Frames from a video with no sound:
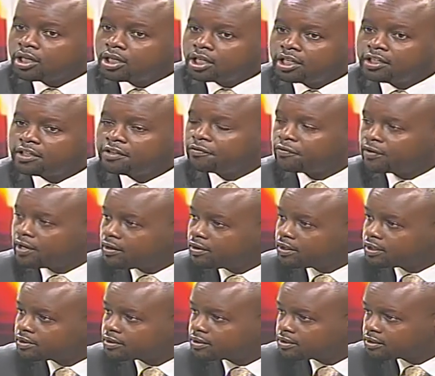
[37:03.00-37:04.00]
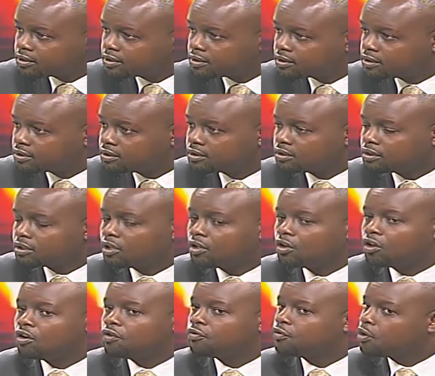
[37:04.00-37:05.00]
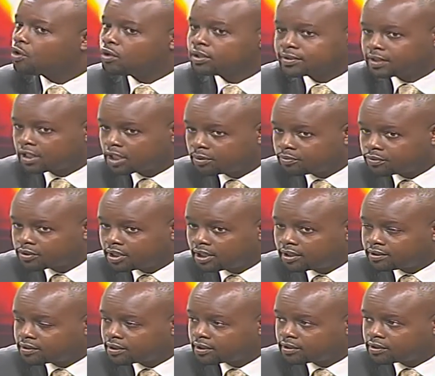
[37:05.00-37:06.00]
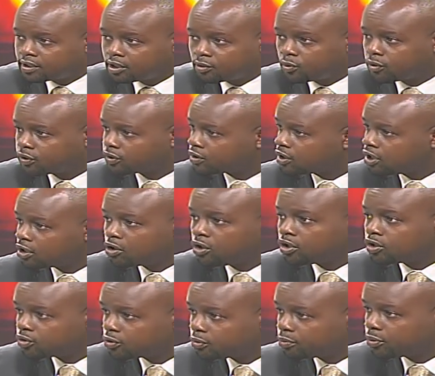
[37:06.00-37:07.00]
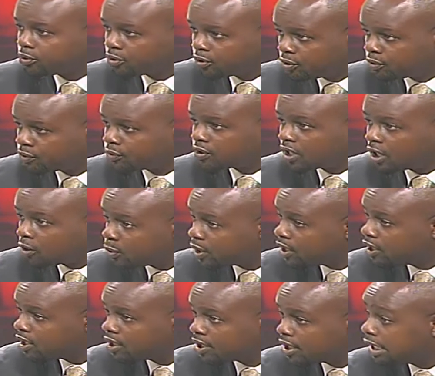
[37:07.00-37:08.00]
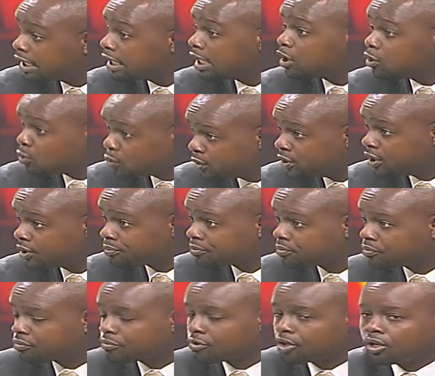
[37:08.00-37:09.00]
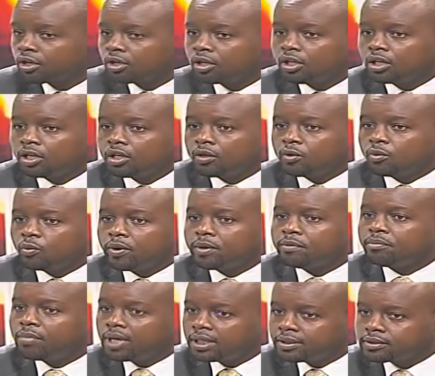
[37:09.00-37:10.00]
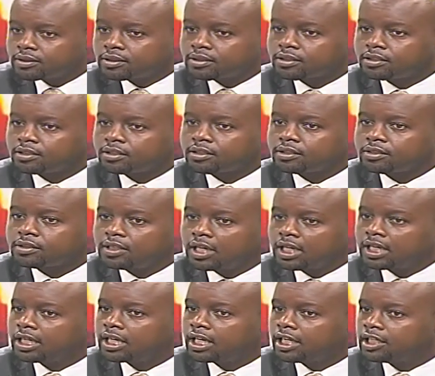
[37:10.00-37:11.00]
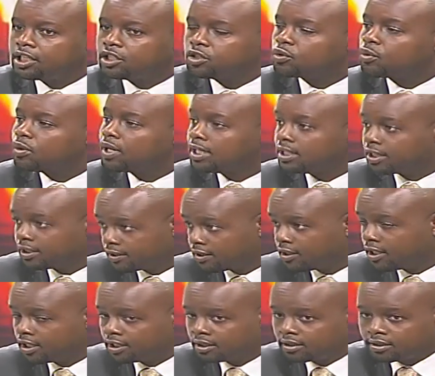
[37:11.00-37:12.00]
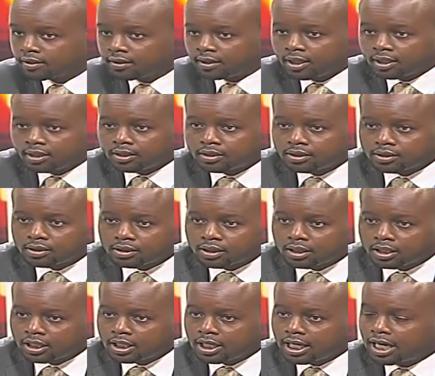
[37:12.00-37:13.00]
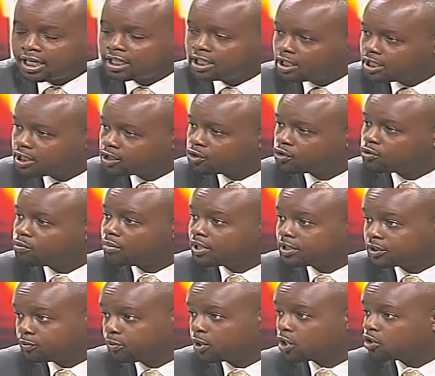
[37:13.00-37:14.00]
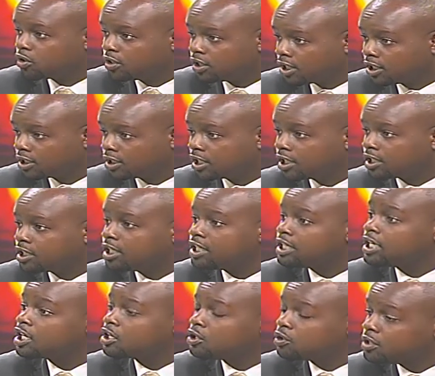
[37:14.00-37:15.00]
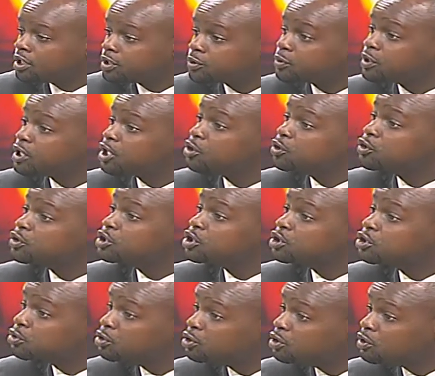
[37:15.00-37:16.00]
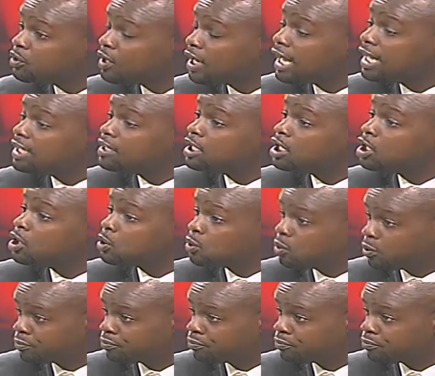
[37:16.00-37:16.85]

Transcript: In the fairest of all circumstances, it was still going to produce a winner and a loser. Mm -hmm we must start learning to understand that an election must be conducted in accordance with the Constitution and the law.